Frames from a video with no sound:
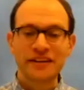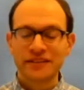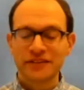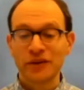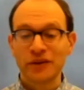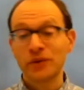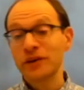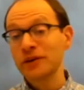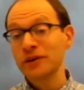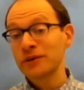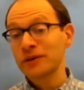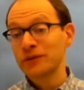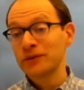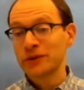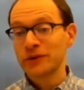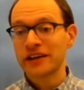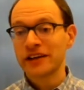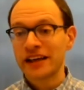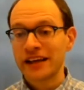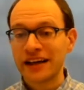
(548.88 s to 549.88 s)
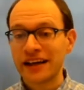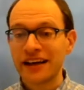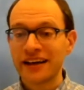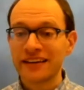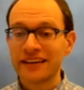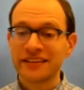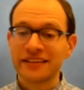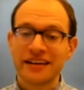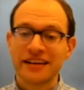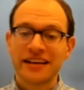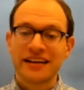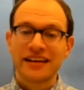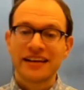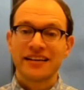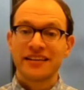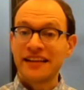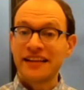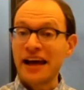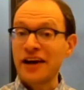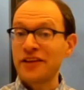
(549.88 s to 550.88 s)
So we're working on
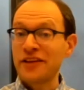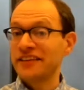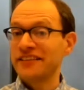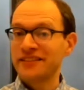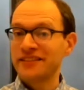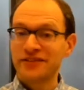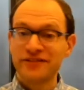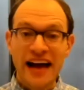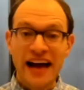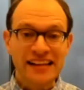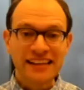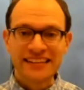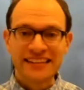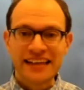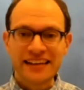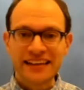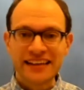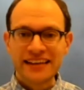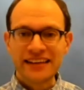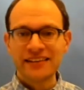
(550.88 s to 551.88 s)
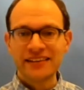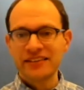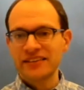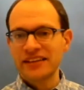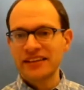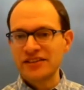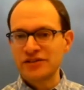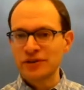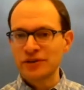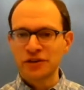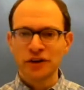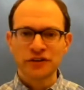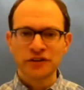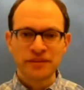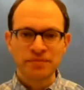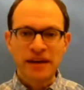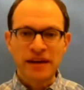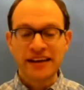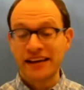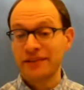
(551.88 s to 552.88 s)
now then validating these results
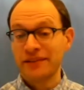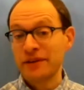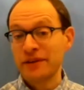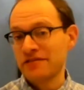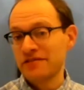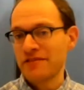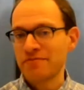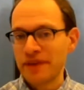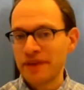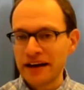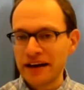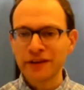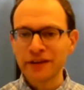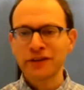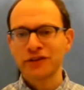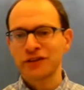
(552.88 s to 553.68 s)
and making them even better.